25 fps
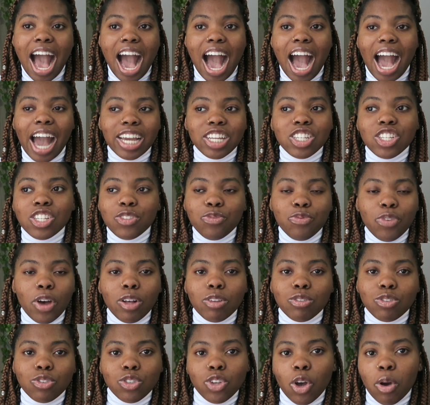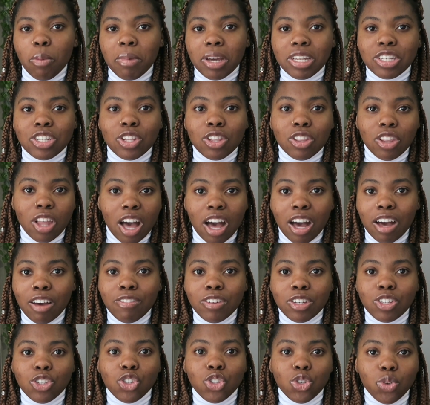I just felt so much
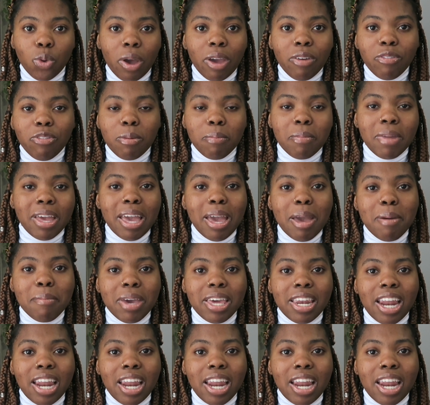love and joy from him,